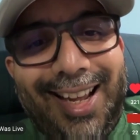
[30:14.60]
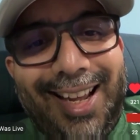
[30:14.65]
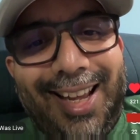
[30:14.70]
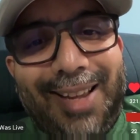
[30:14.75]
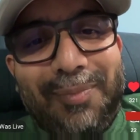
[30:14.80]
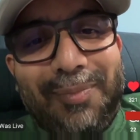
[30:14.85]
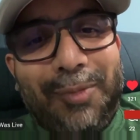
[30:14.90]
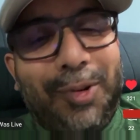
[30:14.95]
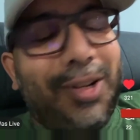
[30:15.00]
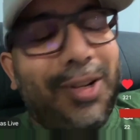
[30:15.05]

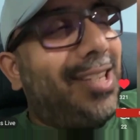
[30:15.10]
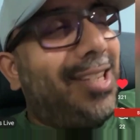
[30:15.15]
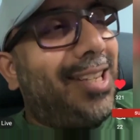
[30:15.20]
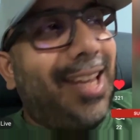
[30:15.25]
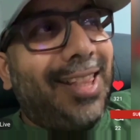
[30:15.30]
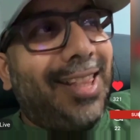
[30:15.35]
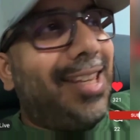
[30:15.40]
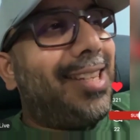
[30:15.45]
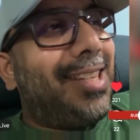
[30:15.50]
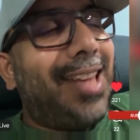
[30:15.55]
I'm going to
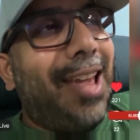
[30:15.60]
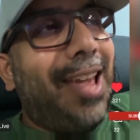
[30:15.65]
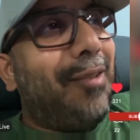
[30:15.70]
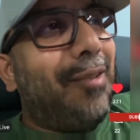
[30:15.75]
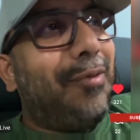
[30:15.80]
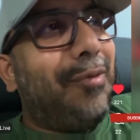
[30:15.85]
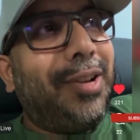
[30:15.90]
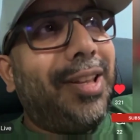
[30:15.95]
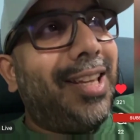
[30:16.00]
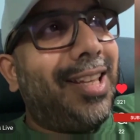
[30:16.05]
say this
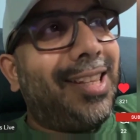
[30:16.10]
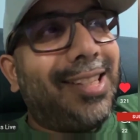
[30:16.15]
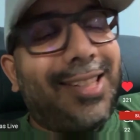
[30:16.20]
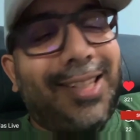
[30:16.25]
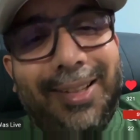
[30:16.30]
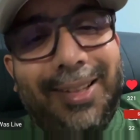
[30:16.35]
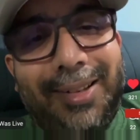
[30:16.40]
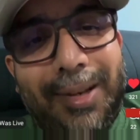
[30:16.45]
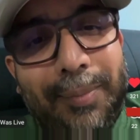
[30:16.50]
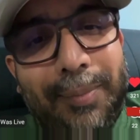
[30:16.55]
every
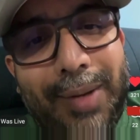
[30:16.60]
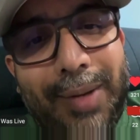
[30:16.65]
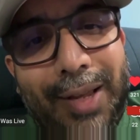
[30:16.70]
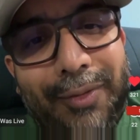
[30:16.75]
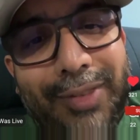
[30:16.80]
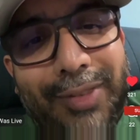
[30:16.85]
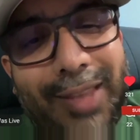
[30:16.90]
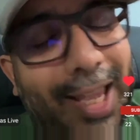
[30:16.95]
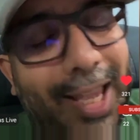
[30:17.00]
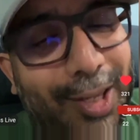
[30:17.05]
Instagram
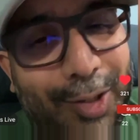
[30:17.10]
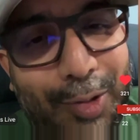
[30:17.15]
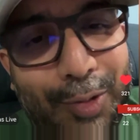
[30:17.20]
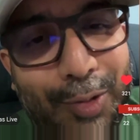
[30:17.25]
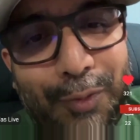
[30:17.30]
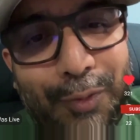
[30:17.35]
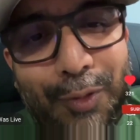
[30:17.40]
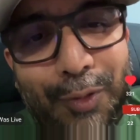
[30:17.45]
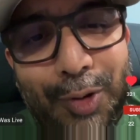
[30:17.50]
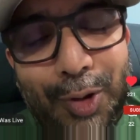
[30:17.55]
live. Thank
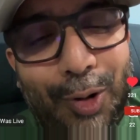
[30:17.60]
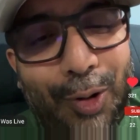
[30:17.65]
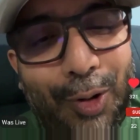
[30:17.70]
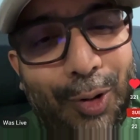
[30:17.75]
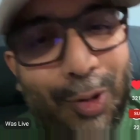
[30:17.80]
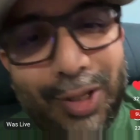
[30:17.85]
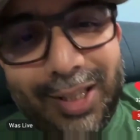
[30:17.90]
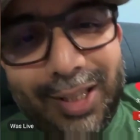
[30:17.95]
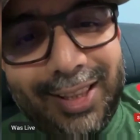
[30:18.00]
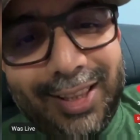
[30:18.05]
you for your
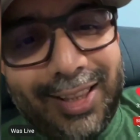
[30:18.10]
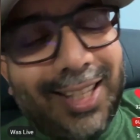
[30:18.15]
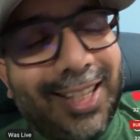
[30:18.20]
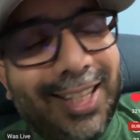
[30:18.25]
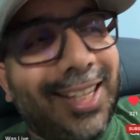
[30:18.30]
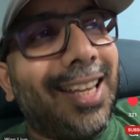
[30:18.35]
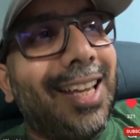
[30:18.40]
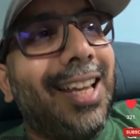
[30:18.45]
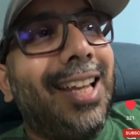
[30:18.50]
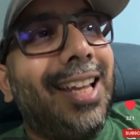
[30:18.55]

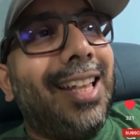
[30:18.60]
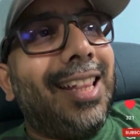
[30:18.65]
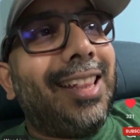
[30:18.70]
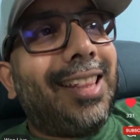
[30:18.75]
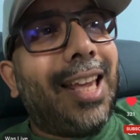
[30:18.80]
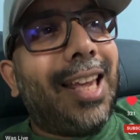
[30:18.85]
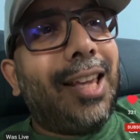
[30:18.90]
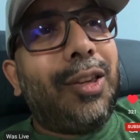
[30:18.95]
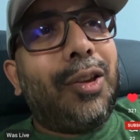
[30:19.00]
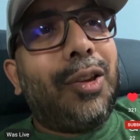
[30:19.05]
loyalty.
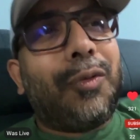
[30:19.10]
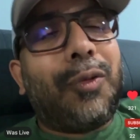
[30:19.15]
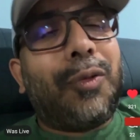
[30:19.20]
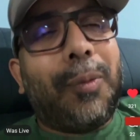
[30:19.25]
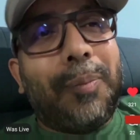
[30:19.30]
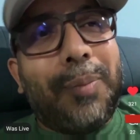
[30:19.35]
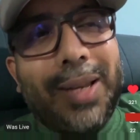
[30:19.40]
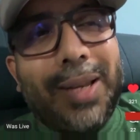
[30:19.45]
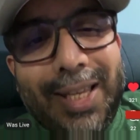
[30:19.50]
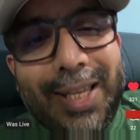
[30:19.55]
Thank you
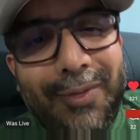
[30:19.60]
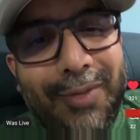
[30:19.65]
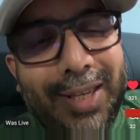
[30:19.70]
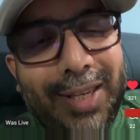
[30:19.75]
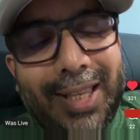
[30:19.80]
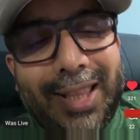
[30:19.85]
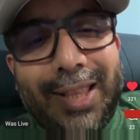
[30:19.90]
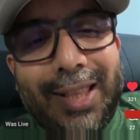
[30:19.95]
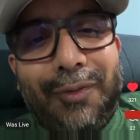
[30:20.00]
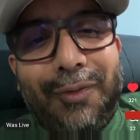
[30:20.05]
for
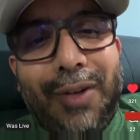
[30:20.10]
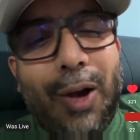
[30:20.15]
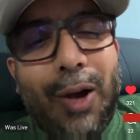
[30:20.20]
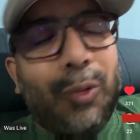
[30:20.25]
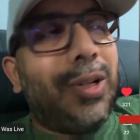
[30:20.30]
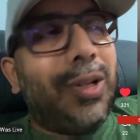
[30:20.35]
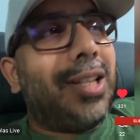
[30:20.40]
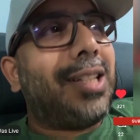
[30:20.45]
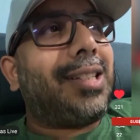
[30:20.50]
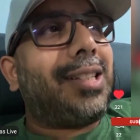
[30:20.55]
believing in the
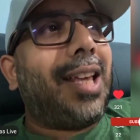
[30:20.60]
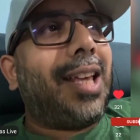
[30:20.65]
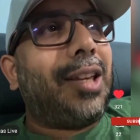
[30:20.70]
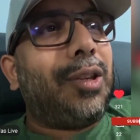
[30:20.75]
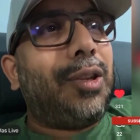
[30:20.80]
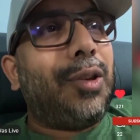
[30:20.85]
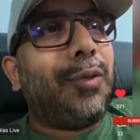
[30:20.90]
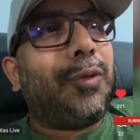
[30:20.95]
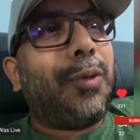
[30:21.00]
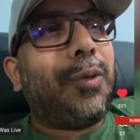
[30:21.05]
founders.
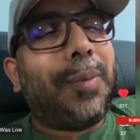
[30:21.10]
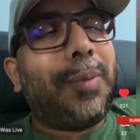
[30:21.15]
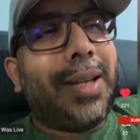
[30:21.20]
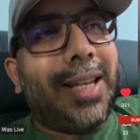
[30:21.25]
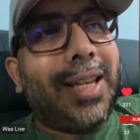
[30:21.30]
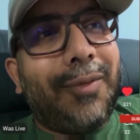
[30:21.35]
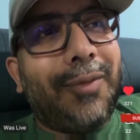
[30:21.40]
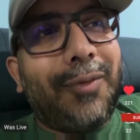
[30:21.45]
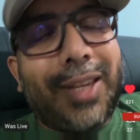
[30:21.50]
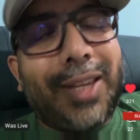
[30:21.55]
Thank you for
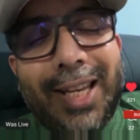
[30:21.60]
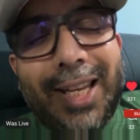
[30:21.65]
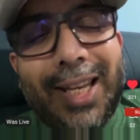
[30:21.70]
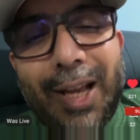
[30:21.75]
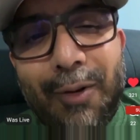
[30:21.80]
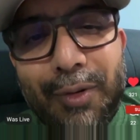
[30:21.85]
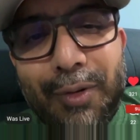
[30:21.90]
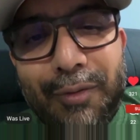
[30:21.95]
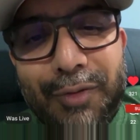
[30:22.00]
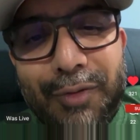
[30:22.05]
believing in
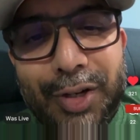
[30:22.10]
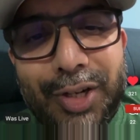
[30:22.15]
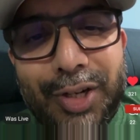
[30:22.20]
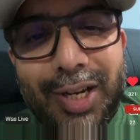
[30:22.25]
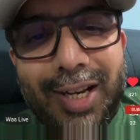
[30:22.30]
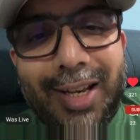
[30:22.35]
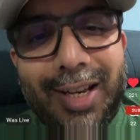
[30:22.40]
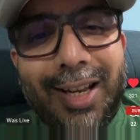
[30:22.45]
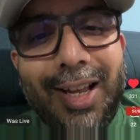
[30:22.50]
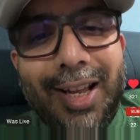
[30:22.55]
our
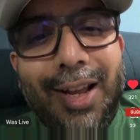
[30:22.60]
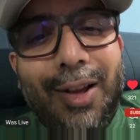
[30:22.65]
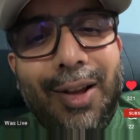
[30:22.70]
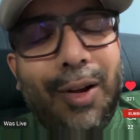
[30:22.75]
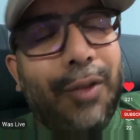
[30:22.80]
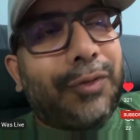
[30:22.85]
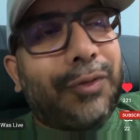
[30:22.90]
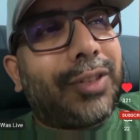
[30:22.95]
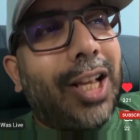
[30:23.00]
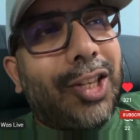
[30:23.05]
vision
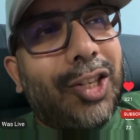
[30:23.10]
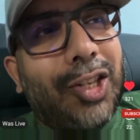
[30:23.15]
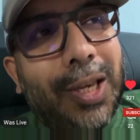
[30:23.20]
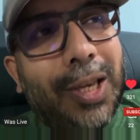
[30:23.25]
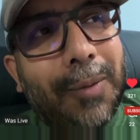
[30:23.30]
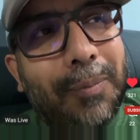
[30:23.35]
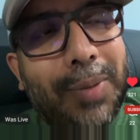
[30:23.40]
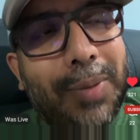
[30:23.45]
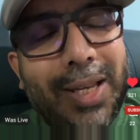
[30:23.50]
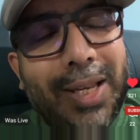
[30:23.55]
of
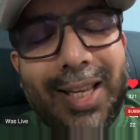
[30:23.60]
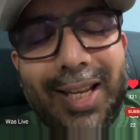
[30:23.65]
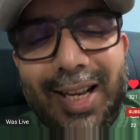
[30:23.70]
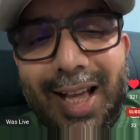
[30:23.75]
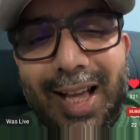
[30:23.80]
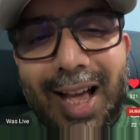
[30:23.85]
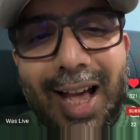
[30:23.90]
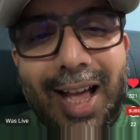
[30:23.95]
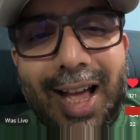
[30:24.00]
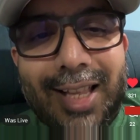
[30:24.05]
touching 1 billion
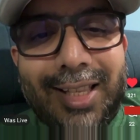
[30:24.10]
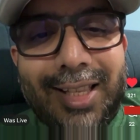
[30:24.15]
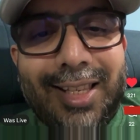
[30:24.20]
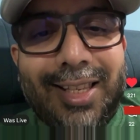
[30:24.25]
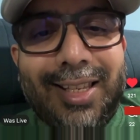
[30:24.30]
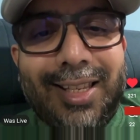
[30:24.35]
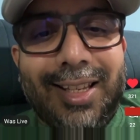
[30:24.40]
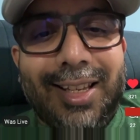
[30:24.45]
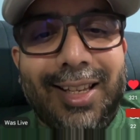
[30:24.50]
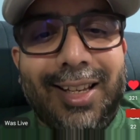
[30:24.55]

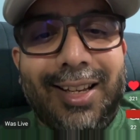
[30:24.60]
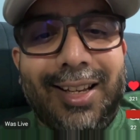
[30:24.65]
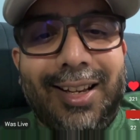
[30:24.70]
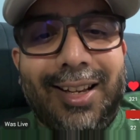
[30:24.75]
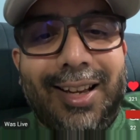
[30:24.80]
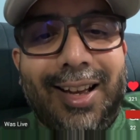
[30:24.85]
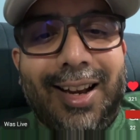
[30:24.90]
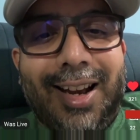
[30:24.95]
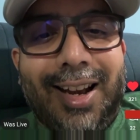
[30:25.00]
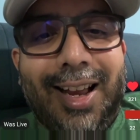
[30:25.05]
hearts.
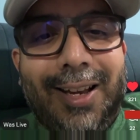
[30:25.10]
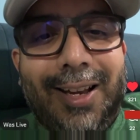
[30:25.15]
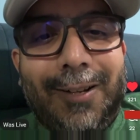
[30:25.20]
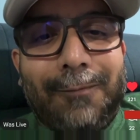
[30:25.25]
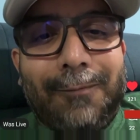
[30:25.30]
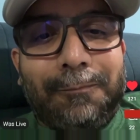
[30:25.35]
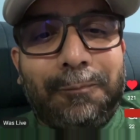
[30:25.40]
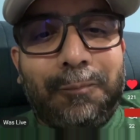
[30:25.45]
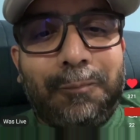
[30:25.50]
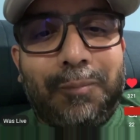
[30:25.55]
All right?